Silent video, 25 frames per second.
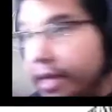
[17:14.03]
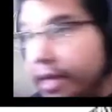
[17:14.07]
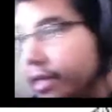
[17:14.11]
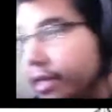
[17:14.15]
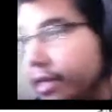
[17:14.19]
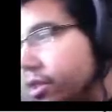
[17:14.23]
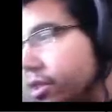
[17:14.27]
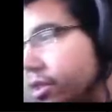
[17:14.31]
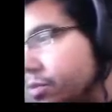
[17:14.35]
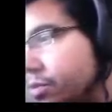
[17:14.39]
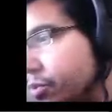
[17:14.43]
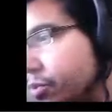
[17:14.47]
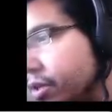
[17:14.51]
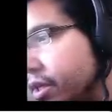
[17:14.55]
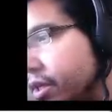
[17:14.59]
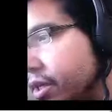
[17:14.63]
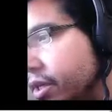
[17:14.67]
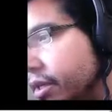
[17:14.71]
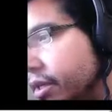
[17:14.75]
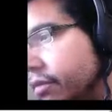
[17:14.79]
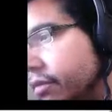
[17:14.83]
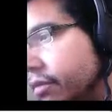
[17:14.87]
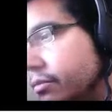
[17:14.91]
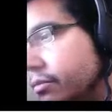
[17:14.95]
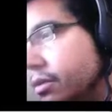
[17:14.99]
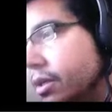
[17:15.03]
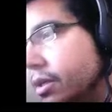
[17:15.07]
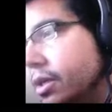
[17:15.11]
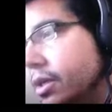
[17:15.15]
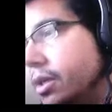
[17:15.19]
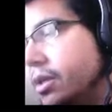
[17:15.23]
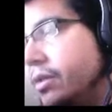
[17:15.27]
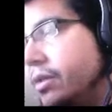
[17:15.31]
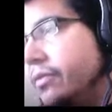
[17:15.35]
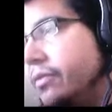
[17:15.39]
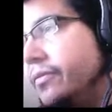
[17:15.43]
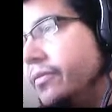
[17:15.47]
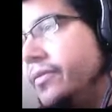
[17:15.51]
looks pretty good.
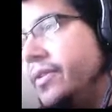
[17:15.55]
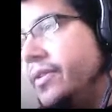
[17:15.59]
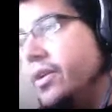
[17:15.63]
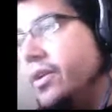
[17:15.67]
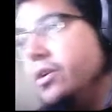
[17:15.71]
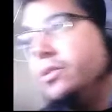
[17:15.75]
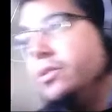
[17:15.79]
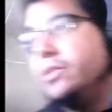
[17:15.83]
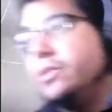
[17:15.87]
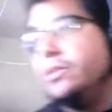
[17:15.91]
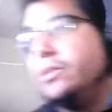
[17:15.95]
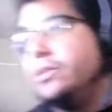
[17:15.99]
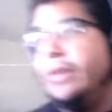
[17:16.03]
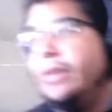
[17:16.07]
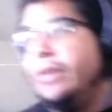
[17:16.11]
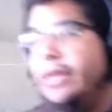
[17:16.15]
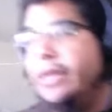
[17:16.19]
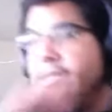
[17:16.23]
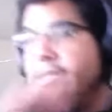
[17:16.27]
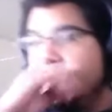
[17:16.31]
Fit on screen.